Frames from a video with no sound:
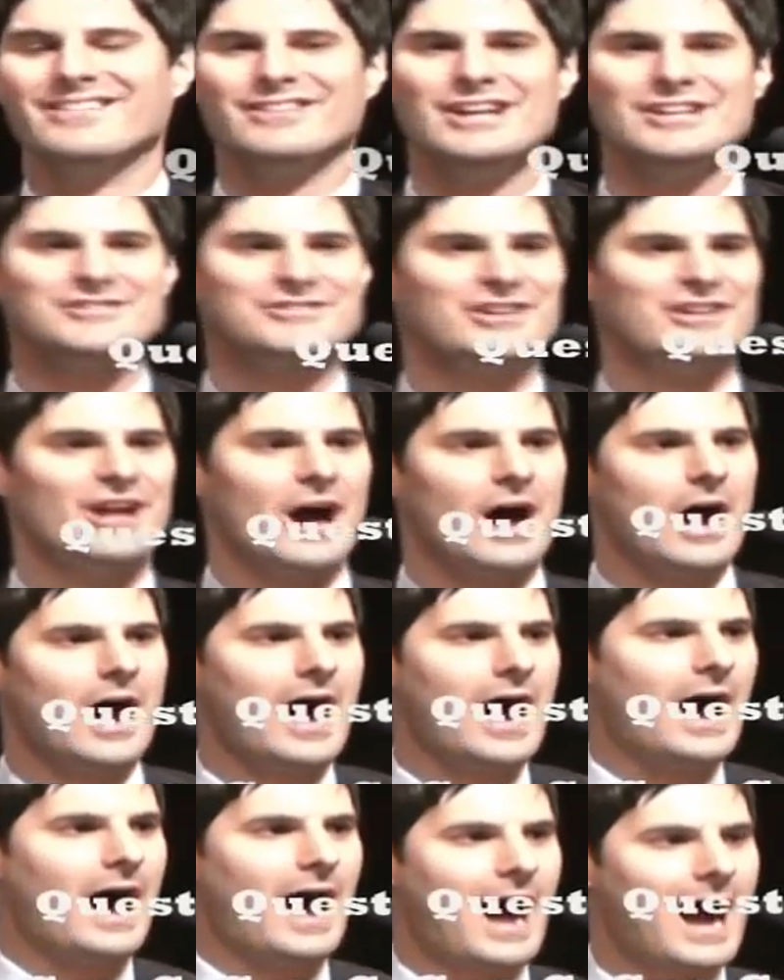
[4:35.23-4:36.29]
Listen,
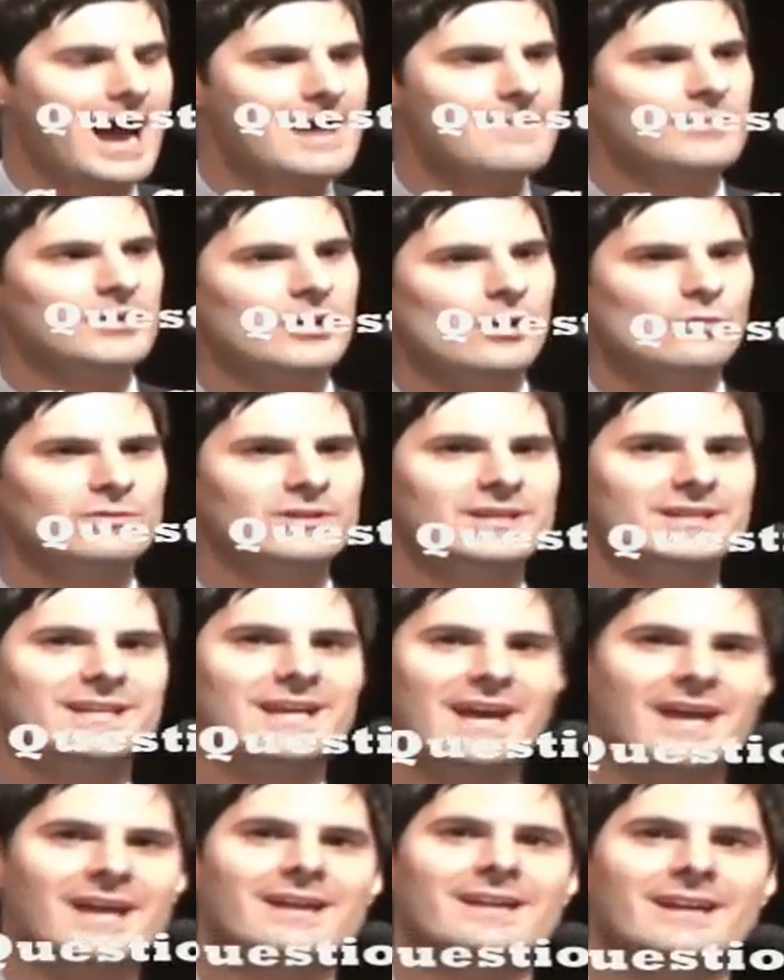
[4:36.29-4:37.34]
I am the only
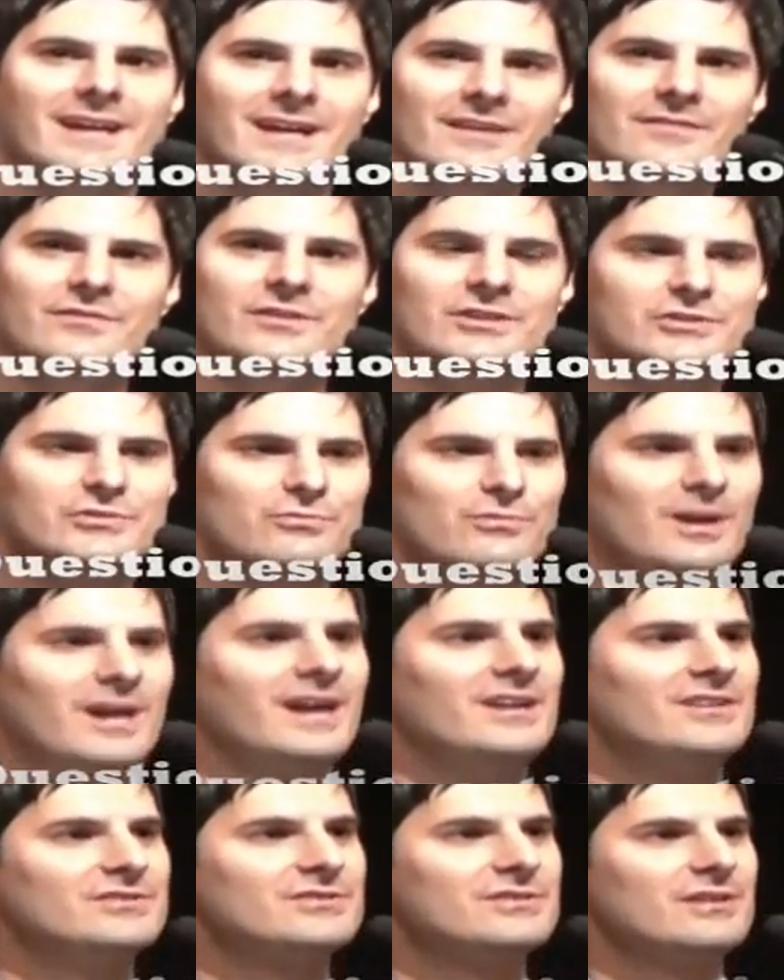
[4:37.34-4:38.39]
candidate in this
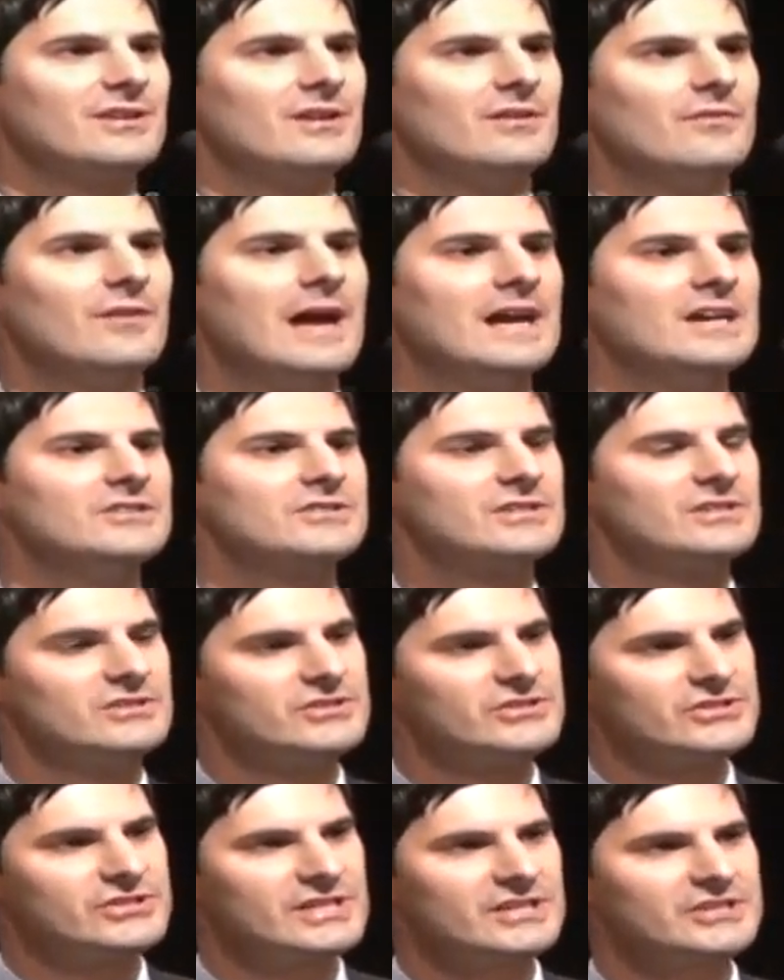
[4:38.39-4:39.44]
race that has
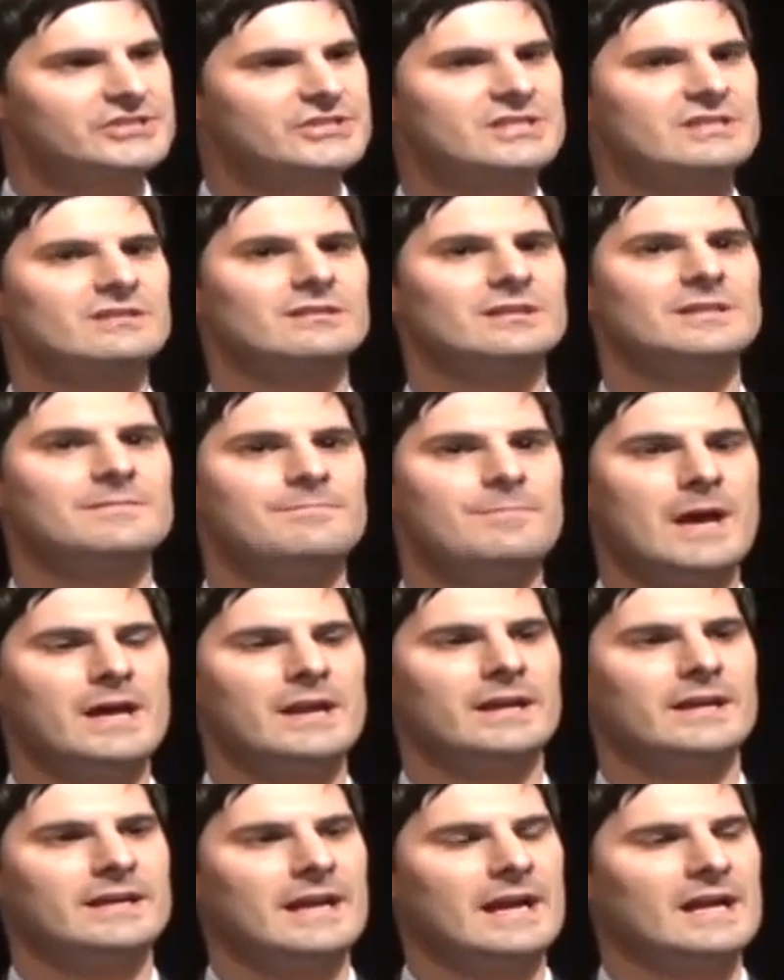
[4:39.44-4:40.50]
consistently
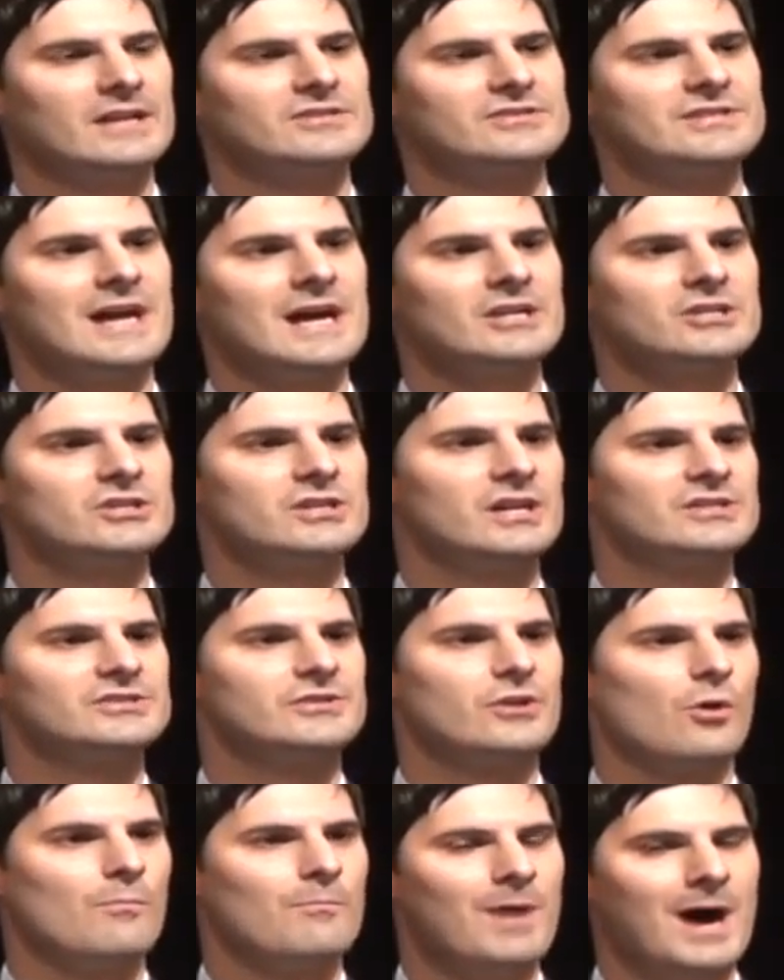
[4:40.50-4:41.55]
been against not
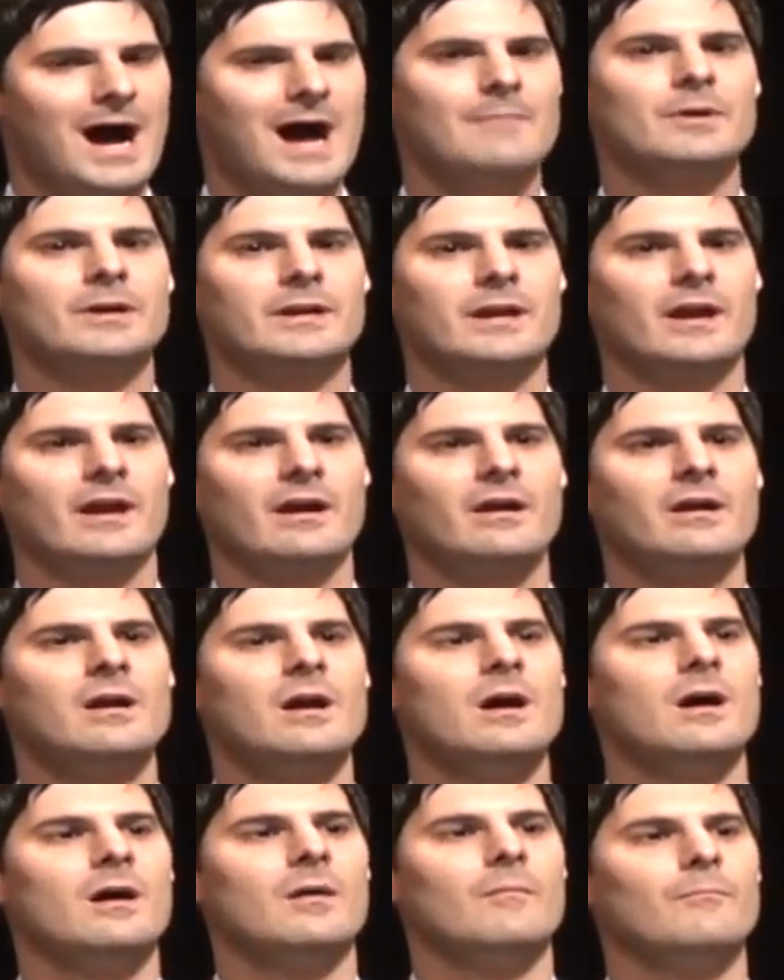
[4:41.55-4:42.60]
just Obamacare,
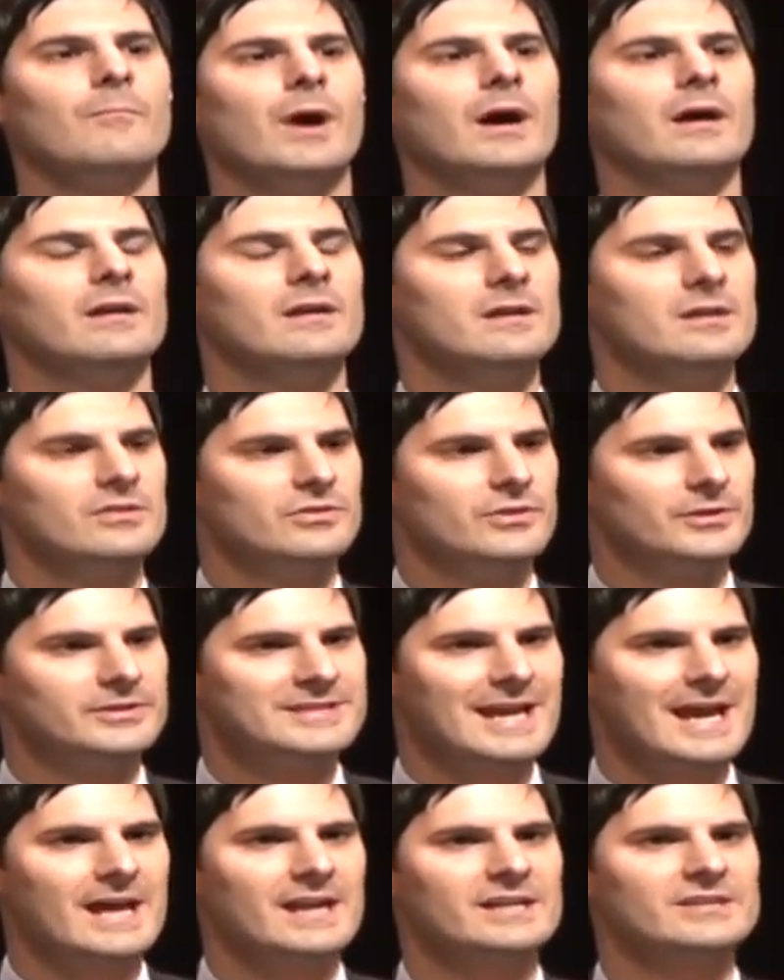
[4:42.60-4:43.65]
but the
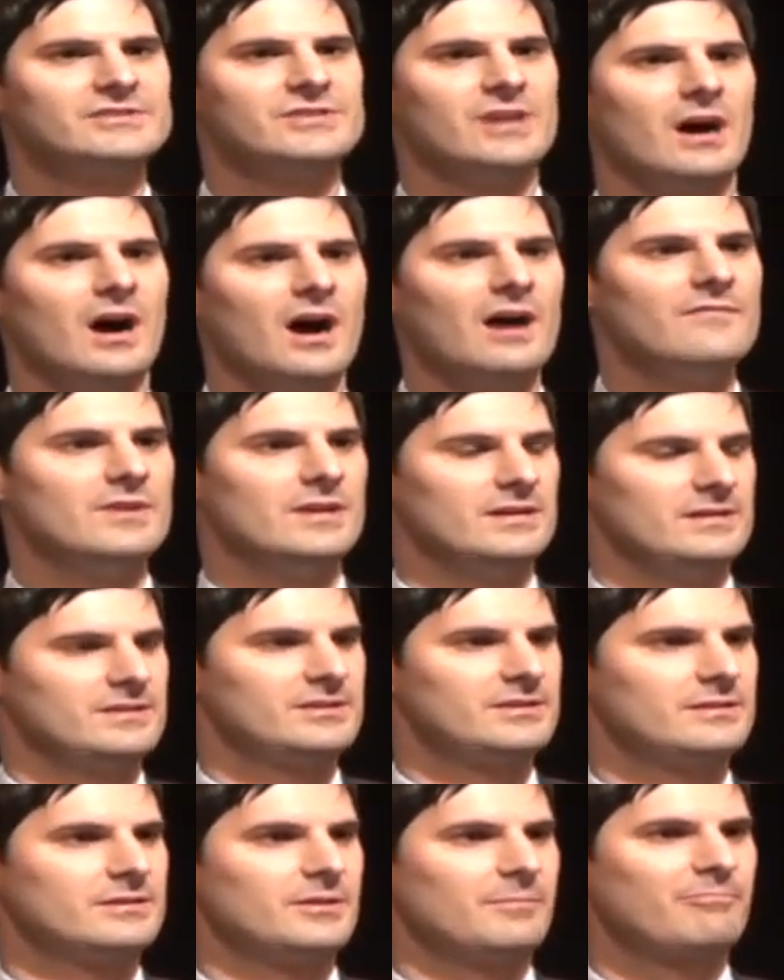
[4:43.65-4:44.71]
tenets of it,
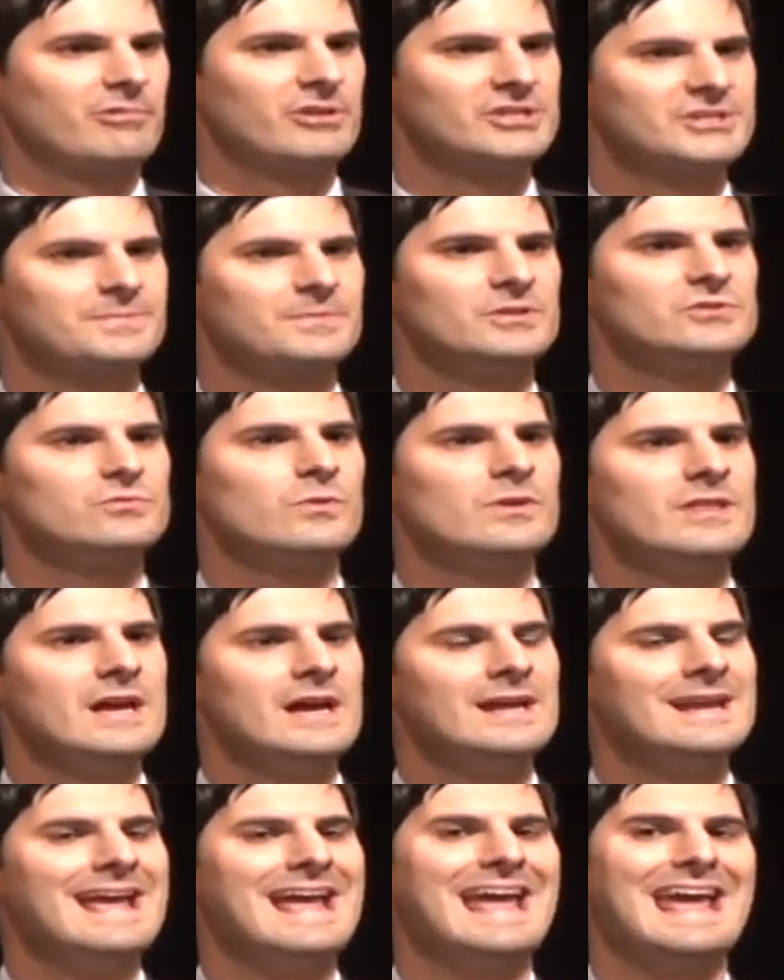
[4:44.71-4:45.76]
the principles
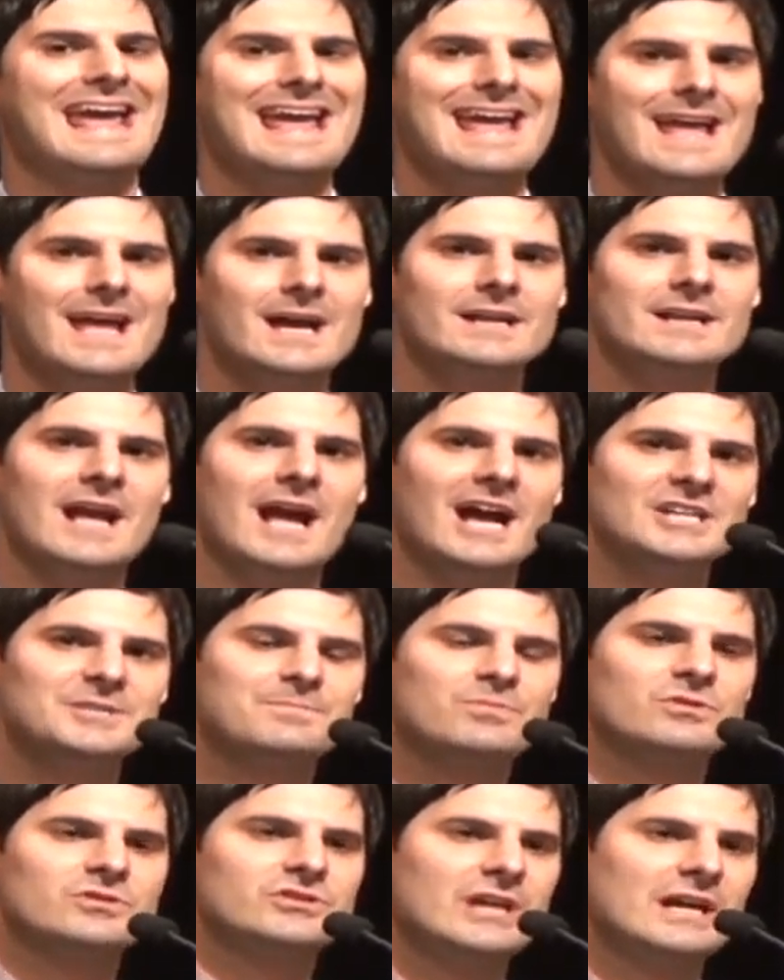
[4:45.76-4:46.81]
within, and has
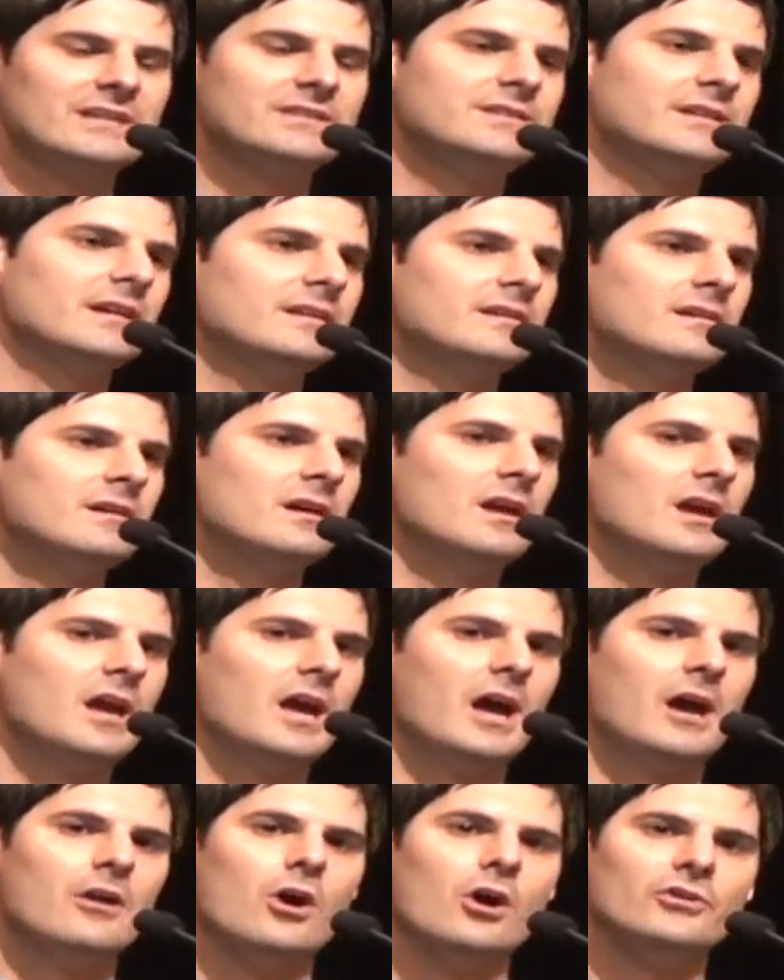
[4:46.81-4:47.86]
presented
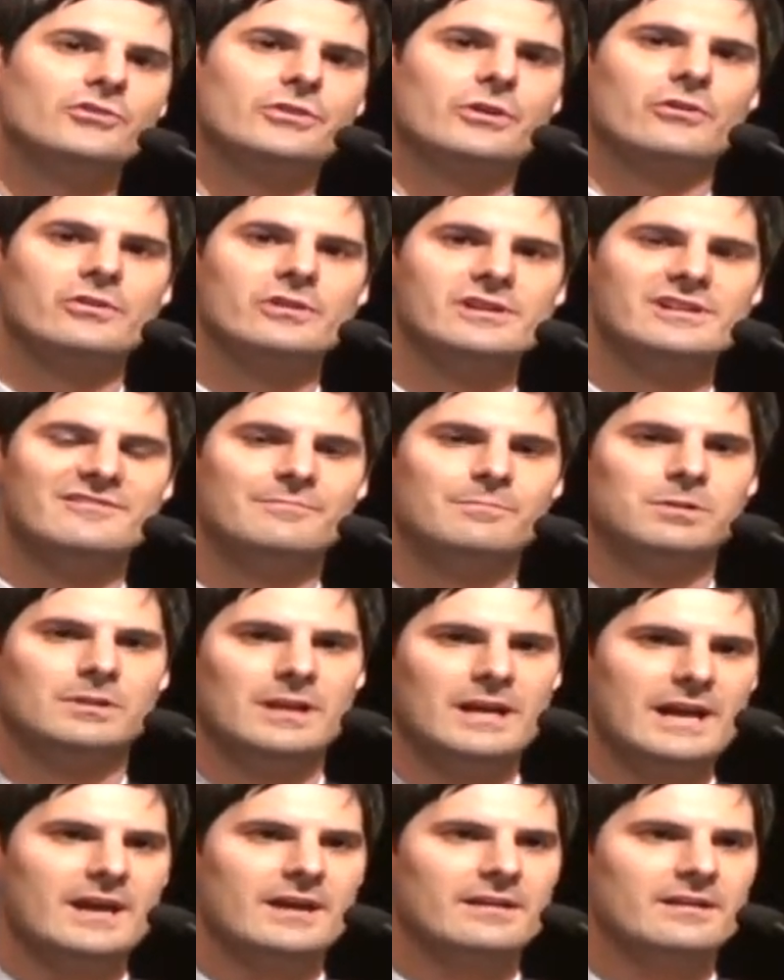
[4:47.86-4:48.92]
an alternative
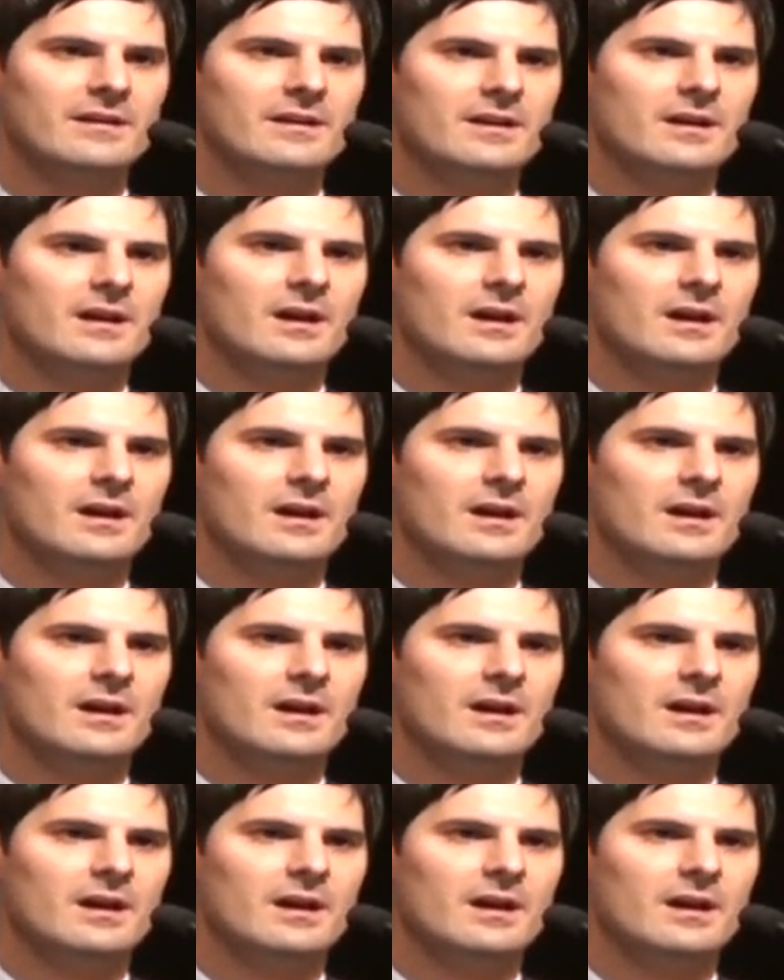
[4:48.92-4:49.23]
plan.